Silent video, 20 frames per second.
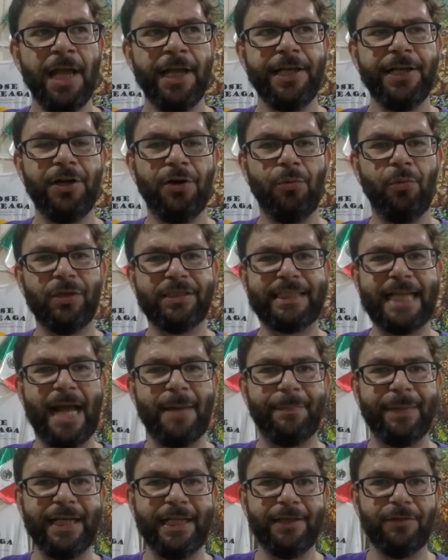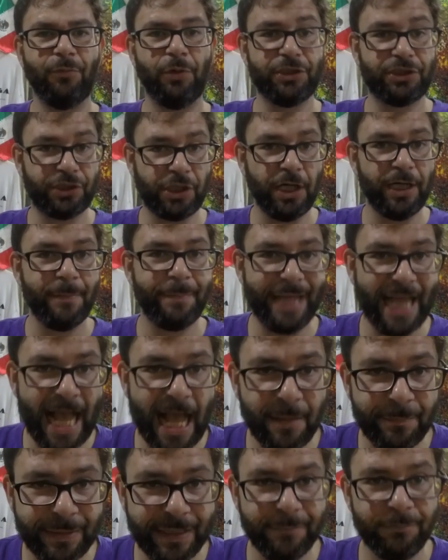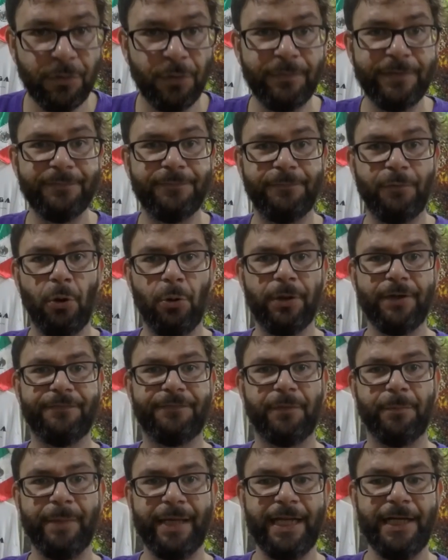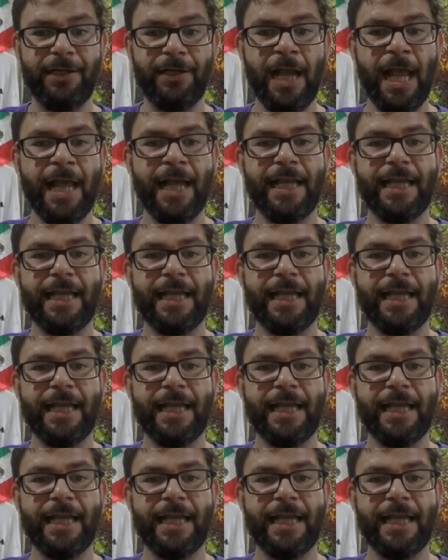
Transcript: you know, what's happening, what's going to be happening moving forward from here